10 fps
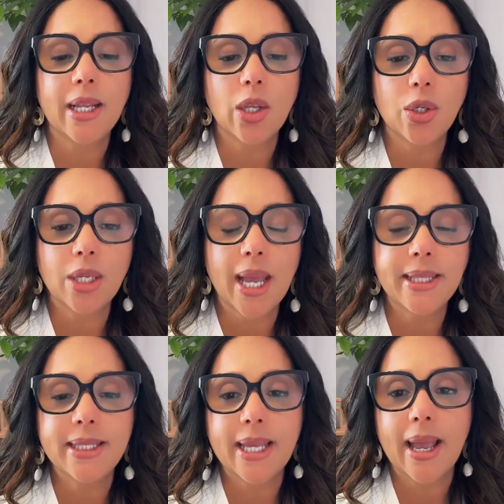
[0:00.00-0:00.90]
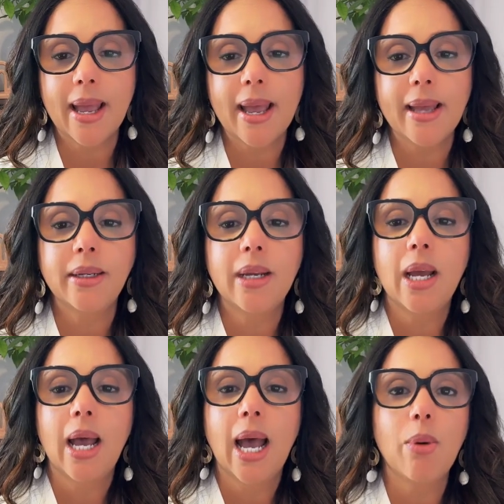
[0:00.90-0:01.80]
Hello, Yetan.
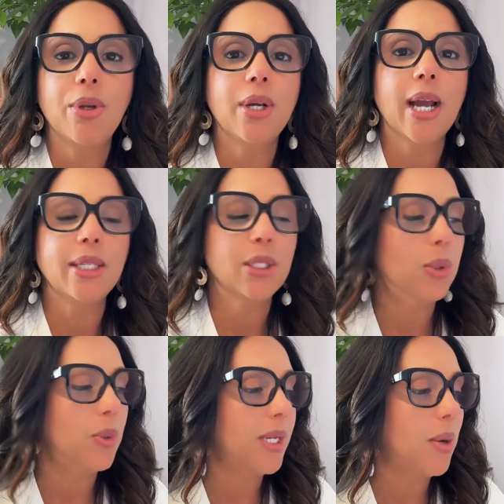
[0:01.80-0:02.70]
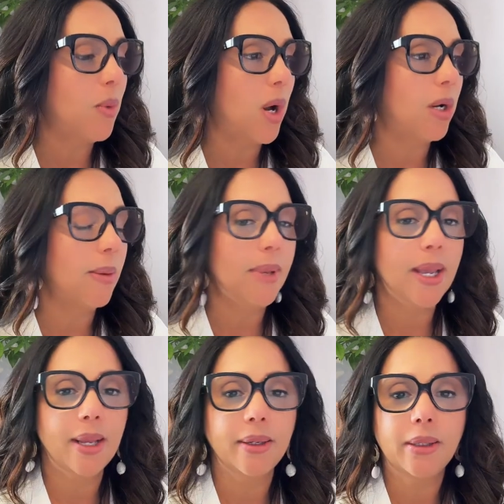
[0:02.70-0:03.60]
How are you guys doing? And welcome
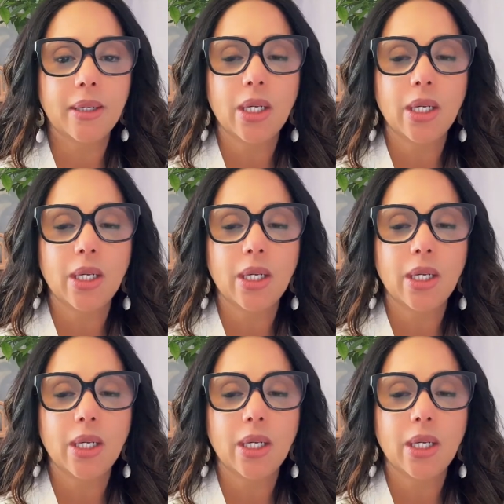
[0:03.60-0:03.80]
in.